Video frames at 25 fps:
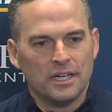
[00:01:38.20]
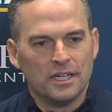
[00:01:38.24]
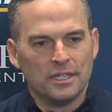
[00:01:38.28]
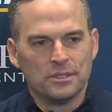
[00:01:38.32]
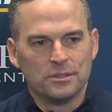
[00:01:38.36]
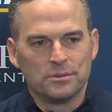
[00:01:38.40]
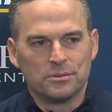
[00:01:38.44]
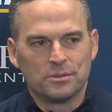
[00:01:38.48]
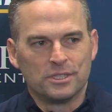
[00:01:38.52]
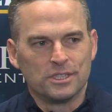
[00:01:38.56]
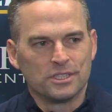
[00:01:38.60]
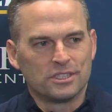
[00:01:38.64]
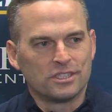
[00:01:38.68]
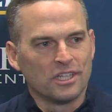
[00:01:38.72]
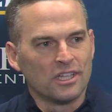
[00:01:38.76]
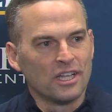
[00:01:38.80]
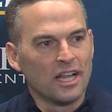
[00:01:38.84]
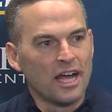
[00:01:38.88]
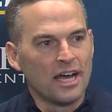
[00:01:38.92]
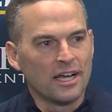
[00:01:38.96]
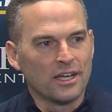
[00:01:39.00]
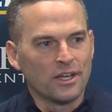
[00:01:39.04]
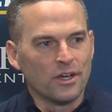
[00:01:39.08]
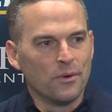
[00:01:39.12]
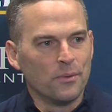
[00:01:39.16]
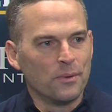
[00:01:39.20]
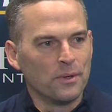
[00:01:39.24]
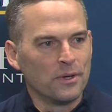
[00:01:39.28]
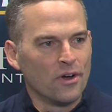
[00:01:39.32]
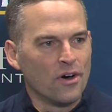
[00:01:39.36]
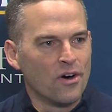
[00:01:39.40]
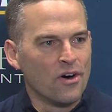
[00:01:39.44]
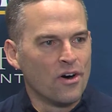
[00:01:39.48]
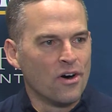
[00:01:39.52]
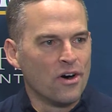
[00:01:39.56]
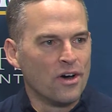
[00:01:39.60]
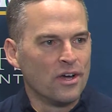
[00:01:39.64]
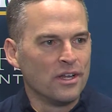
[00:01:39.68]
There's just a lot going
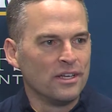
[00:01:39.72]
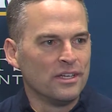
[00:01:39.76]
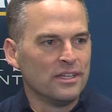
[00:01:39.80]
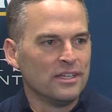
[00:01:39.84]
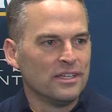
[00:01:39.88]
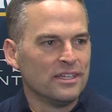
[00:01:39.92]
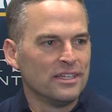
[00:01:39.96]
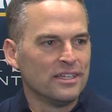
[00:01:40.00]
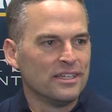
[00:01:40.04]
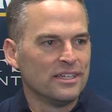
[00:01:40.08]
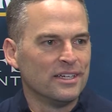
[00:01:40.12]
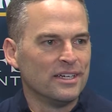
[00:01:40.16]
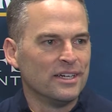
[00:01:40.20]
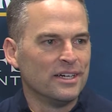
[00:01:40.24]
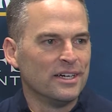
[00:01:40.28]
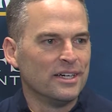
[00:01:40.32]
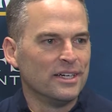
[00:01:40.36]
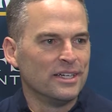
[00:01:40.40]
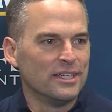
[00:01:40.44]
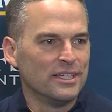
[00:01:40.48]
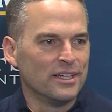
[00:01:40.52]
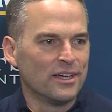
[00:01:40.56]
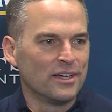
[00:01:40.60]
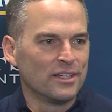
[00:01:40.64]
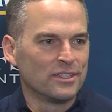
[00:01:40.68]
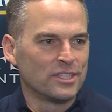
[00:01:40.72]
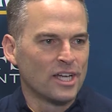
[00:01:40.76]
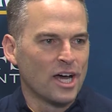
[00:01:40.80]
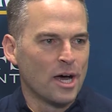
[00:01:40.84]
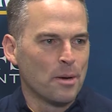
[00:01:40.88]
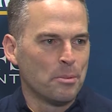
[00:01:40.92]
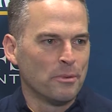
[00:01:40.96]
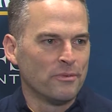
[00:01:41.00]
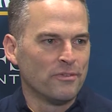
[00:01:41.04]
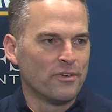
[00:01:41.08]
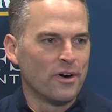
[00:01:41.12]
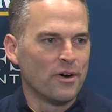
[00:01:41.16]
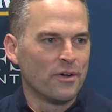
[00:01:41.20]
on. And on
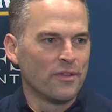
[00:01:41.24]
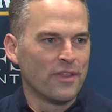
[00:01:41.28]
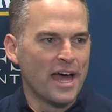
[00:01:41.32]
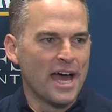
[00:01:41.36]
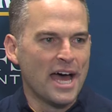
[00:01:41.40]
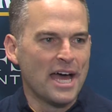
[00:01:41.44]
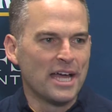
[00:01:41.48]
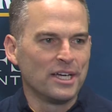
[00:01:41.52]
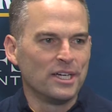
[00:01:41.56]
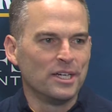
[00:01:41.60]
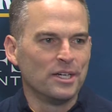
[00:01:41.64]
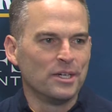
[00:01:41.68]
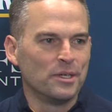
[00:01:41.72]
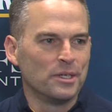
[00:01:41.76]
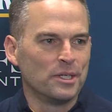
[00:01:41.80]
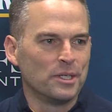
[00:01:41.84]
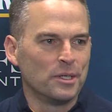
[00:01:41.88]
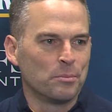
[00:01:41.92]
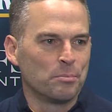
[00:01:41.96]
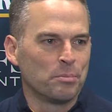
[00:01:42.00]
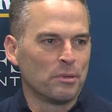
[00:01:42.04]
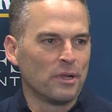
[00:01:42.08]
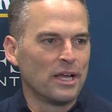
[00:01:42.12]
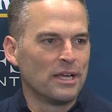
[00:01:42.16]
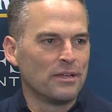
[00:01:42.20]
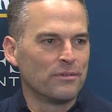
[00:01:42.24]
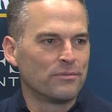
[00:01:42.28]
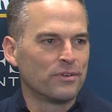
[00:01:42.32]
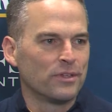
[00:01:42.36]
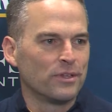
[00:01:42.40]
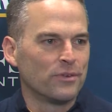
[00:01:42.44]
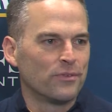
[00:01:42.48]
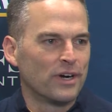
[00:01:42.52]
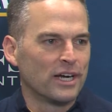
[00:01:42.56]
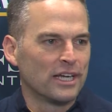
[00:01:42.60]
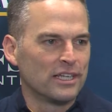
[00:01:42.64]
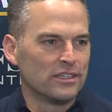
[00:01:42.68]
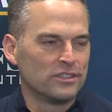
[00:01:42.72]
top of all that, you're playing for
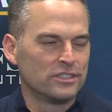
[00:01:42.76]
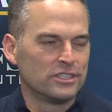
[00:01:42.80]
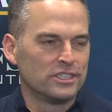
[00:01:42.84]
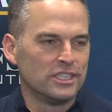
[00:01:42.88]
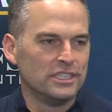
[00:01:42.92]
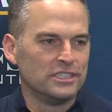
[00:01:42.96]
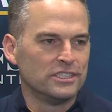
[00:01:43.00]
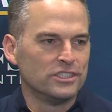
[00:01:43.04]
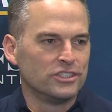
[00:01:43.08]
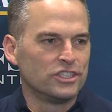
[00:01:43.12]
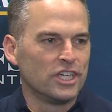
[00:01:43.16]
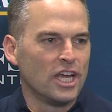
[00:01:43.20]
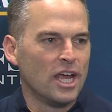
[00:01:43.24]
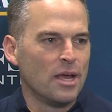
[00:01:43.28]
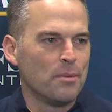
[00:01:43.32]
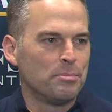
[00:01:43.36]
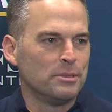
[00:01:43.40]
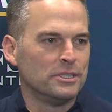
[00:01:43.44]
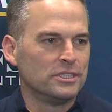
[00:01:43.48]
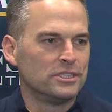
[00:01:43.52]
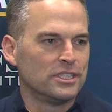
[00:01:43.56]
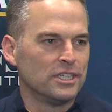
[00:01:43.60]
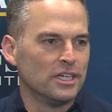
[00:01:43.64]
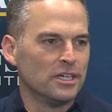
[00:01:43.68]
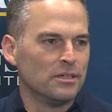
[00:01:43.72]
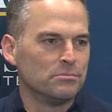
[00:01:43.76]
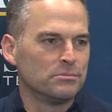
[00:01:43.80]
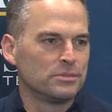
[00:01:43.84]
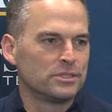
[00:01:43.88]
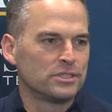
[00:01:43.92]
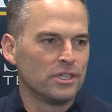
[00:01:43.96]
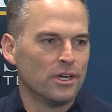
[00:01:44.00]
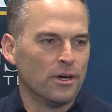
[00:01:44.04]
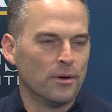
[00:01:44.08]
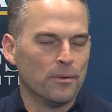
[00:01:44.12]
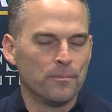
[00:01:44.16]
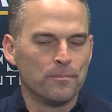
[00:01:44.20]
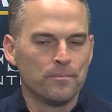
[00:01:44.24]
the regular season championship.
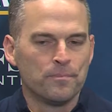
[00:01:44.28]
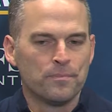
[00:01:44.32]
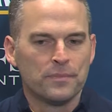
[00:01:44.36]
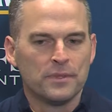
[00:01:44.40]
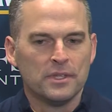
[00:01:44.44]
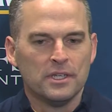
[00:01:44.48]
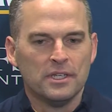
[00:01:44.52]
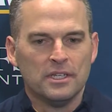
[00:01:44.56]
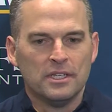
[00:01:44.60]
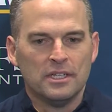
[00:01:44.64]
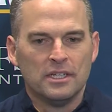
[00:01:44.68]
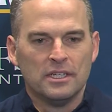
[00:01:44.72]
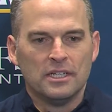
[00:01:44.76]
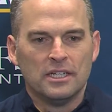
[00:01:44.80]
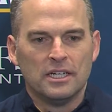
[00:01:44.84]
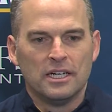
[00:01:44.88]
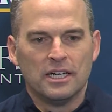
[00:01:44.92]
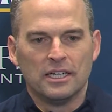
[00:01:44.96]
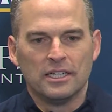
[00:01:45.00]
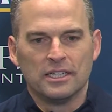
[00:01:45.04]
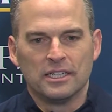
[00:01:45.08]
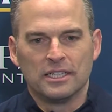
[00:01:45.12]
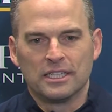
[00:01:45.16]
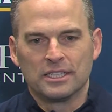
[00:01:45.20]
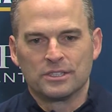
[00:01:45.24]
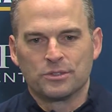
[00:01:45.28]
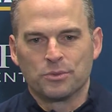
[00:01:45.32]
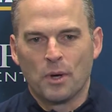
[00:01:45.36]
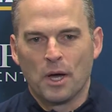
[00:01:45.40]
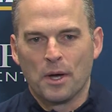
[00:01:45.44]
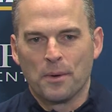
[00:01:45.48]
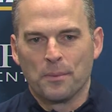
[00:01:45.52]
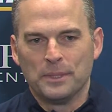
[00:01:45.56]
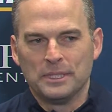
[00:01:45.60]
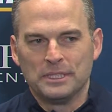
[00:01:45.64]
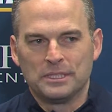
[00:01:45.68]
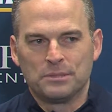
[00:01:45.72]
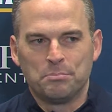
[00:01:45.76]
So that's why
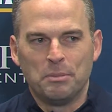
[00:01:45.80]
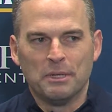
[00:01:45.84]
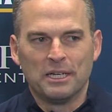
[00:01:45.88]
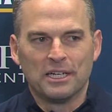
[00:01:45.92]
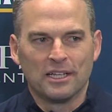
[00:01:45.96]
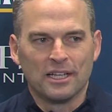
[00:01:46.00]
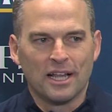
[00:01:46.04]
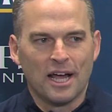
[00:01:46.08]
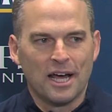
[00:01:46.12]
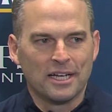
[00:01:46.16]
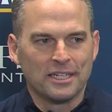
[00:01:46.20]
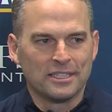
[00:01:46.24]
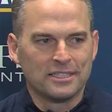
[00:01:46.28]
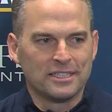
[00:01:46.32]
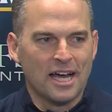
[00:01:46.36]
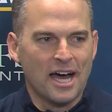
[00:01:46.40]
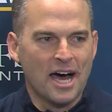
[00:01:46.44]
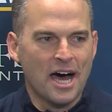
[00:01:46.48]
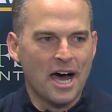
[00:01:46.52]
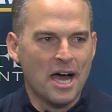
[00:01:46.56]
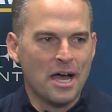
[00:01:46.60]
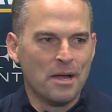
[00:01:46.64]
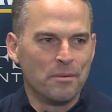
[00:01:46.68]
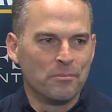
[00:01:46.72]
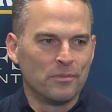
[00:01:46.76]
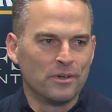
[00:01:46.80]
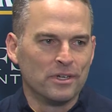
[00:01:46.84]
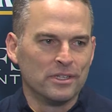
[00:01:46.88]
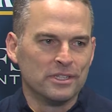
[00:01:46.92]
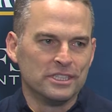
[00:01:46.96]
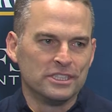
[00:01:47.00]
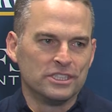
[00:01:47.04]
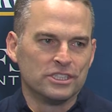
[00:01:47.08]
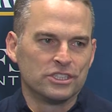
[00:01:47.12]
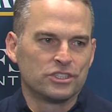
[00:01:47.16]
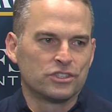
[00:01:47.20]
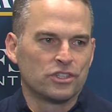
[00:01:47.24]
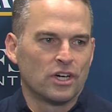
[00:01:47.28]
we spend a lot of time
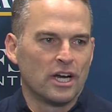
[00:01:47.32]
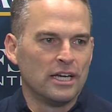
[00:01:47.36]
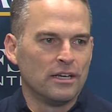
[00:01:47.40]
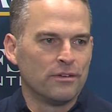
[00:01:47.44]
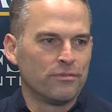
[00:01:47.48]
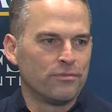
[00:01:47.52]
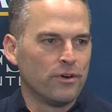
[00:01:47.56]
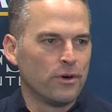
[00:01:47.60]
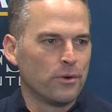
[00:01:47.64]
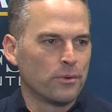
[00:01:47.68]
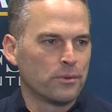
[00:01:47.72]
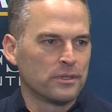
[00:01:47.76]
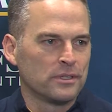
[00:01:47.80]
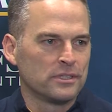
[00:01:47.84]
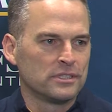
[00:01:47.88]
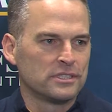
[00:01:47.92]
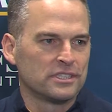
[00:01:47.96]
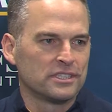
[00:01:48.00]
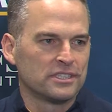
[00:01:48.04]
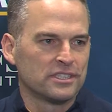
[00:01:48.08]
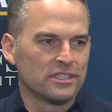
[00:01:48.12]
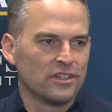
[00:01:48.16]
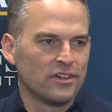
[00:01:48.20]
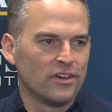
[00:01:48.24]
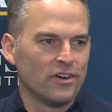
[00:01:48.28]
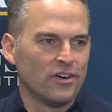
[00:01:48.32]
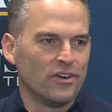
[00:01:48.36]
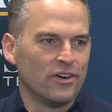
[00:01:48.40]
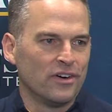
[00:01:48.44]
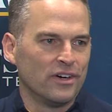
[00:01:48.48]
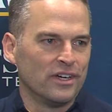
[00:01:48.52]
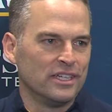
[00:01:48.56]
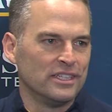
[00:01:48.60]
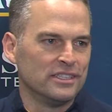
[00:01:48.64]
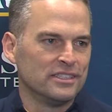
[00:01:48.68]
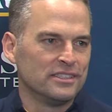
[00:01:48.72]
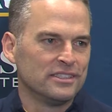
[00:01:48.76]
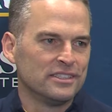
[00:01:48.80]
really just trying to focus
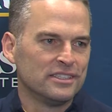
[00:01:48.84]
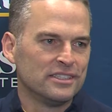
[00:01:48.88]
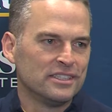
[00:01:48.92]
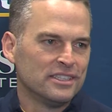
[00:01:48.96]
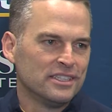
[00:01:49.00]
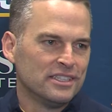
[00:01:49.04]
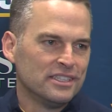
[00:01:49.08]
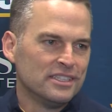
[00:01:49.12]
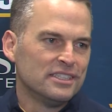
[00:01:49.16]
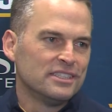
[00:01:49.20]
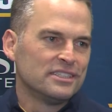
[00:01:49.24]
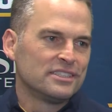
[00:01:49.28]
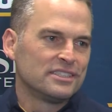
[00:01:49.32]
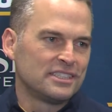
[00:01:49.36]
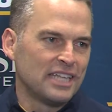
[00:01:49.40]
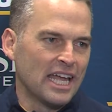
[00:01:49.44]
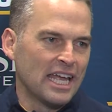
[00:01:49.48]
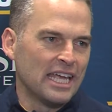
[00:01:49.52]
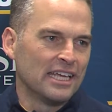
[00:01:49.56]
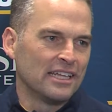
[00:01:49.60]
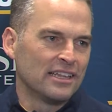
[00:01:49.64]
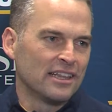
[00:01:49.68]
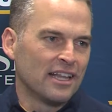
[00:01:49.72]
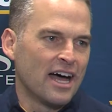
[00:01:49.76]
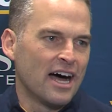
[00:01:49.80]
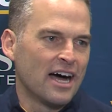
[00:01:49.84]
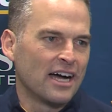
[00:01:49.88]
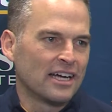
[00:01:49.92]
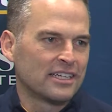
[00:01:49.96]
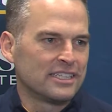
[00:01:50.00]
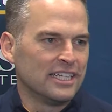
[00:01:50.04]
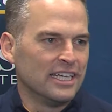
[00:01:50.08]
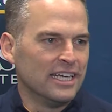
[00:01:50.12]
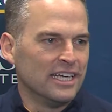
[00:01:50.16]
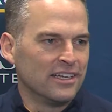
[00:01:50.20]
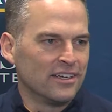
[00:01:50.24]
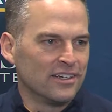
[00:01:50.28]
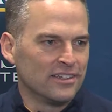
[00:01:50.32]
on staying
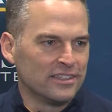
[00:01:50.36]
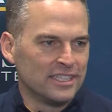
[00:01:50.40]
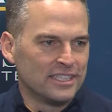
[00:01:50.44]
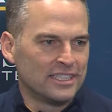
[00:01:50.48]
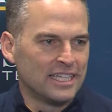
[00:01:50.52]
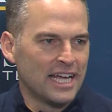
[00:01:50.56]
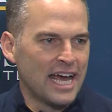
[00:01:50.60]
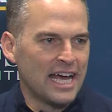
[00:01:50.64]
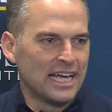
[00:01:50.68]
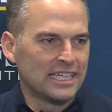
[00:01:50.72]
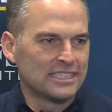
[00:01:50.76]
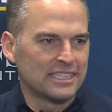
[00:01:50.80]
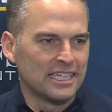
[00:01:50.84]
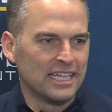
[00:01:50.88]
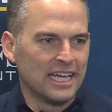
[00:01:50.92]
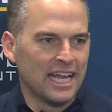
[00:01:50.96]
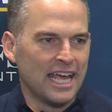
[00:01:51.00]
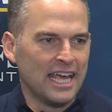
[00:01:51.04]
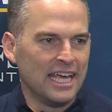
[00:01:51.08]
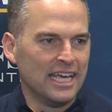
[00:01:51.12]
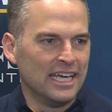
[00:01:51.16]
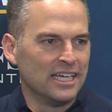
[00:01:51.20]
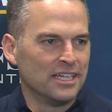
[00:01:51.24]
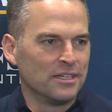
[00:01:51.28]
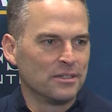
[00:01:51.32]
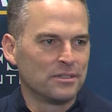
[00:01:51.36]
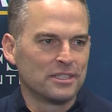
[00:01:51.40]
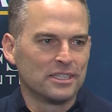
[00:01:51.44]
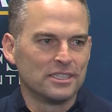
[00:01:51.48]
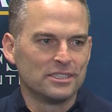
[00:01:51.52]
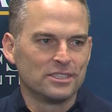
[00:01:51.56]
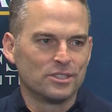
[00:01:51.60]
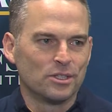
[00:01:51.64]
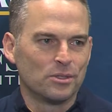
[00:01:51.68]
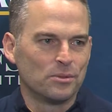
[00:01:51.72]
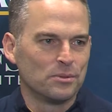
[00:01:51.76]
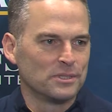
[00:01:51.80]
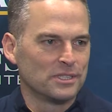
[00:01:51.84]
locked in on the task at hand,
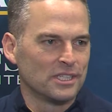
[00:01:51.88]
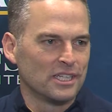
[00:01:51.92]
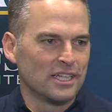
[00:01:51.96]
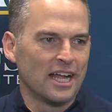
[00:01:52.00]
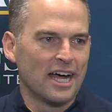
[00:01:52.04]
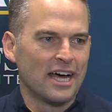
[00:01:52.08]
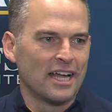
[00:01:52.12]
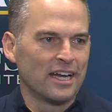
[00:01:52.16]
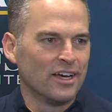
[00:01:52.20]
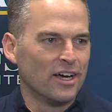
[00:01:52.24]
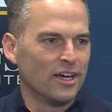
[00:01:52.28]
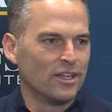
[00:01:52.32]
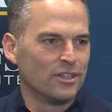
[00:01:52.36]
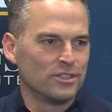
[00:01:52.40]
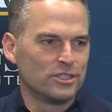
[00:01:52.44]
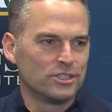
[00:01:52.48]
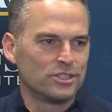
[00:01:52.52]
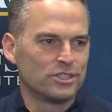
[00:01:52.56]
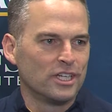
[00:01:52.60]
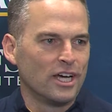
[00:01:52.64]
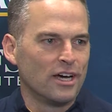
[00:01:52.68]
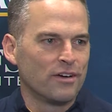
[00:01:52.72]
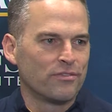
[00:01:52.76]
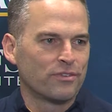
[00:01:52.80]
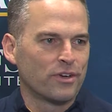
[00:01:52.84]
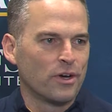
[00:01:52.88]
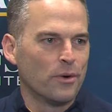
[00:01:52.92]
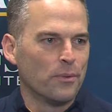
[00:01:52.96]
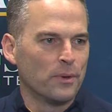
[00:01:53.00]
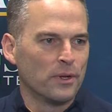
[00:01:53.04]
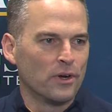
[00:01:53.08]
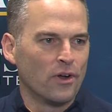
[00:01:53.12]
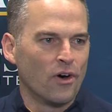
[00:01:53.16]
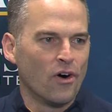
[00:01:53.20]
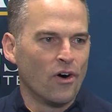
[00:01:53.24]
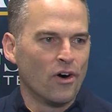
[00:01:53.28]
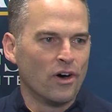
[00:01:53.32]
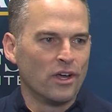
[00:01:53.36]
because there was a lot of other stuff
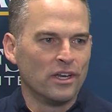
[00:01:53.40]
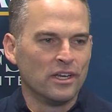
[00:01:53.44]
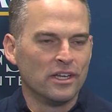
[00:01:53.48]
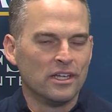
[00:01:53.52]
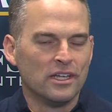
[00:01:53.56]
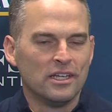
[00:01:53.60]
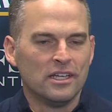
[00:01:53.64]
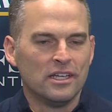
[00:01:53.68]
going on.